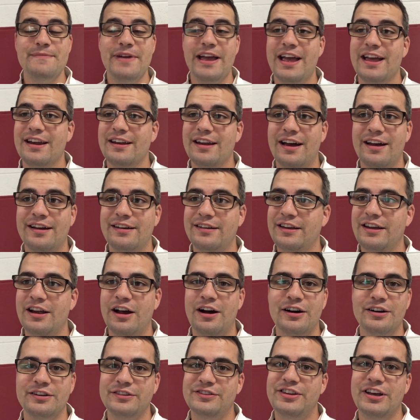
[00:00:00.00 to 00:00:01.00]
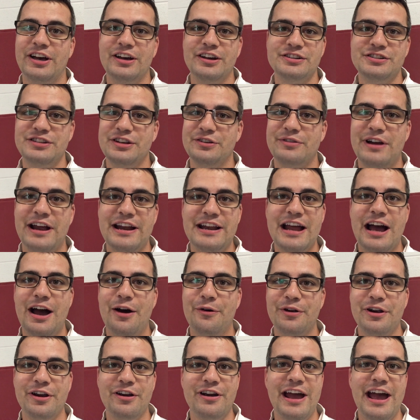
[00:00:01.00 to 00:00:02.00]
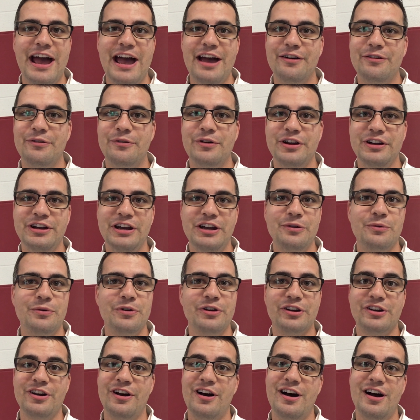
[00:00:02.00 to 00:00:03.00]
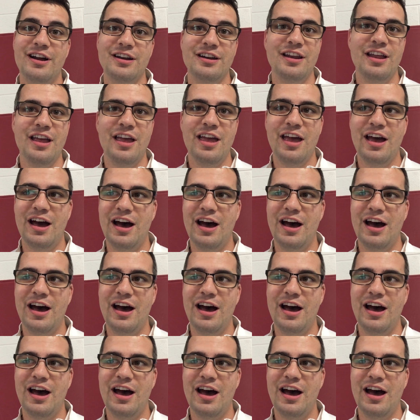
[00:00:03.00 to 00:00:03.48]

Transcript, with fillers: Ironman. You know, tells you right now where you're at, what you need to work on.